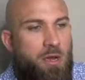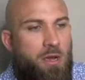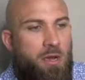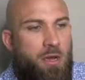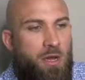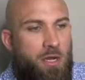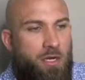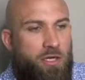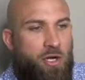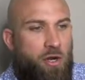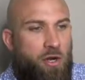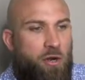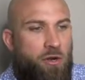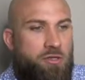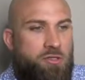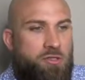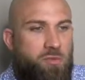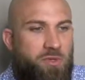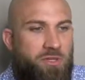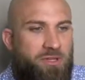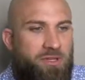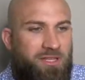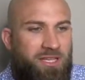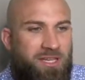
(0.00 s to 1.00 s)
occurs
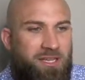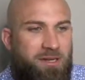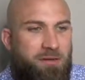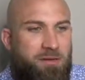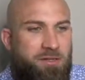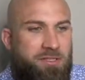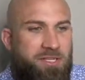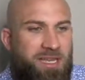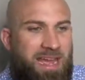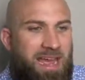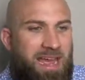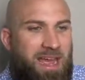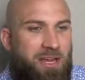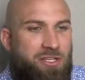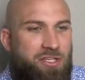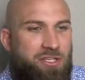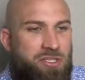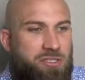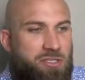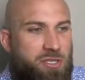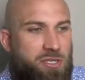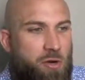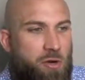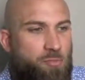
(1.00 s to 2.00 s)
when leaders'
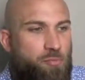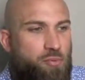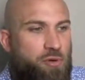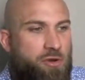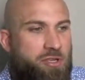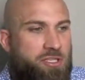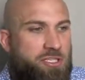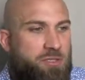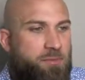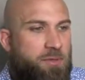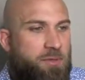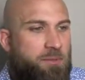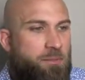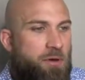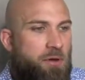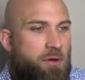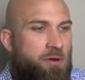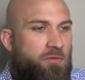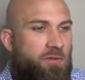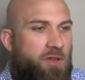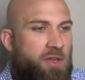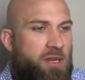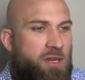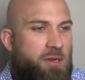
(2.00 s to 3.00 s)
actions are principally
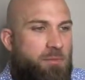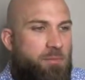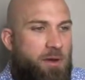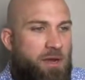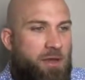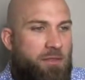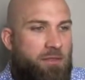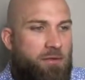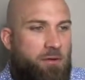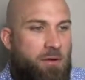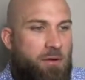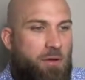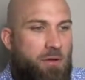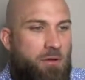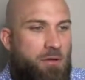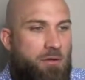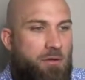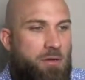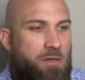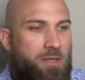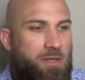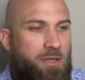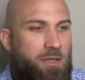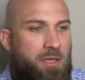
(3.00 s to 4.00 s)
motivated by their
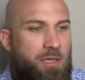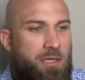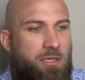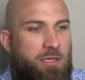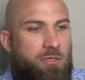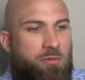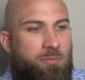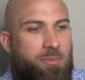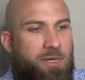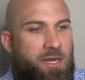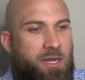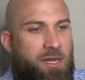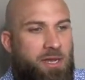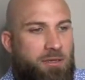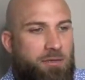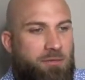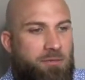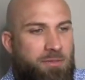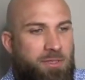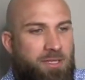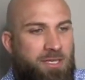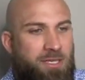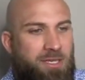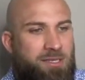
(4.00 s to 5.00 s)
own egomaniacal
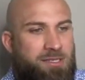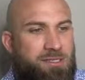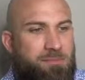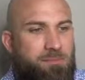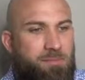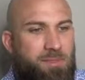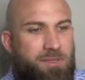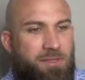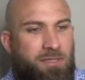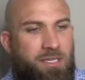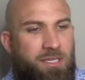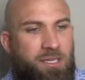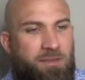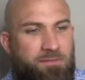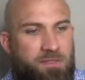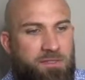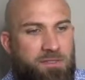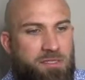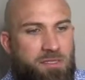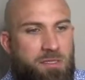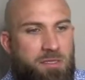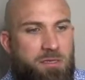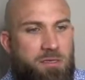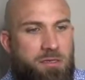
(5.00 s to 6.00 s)
needs and
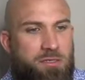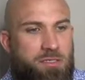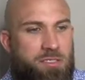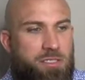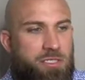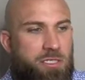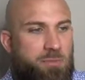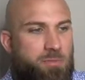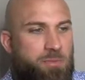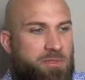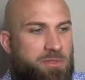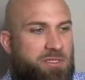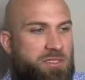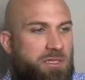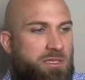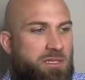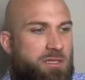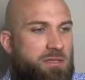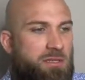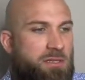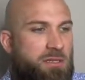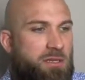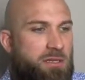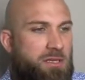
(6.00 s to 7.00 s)
beliefs,
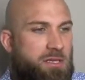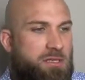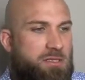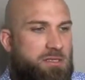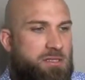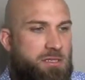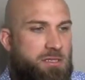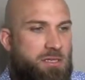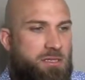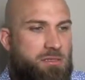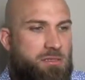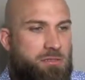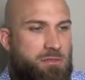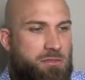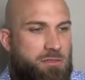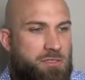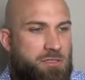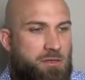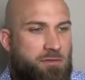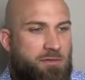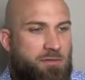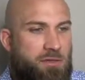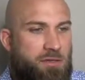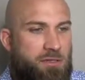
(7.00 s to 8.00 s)
superseding the needs and interests
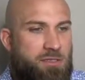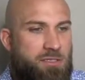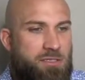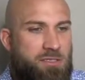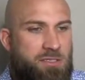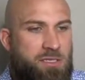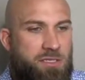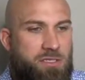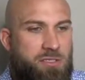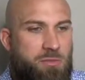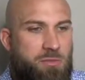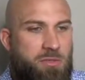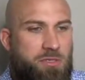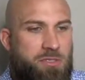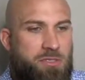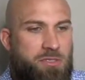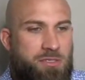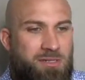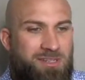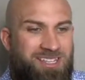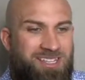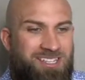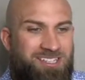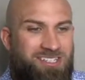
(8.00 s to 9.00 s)
of the constituents
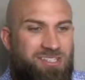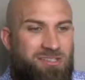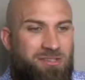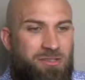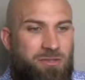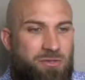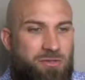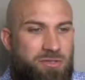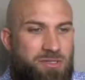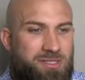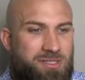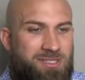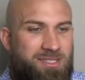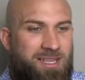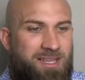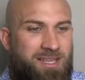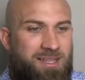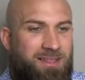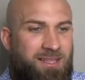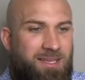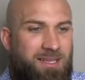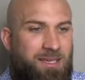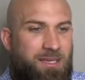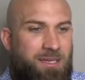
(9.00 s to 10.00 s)
and institutions they
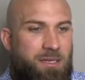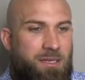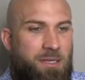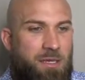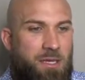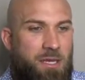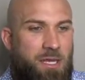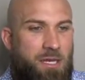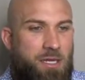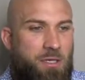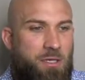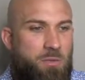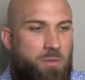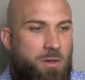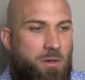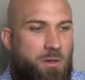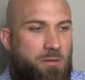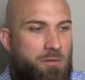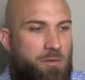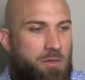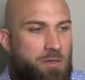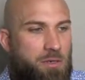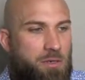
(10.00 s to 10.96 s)
lead, end quote.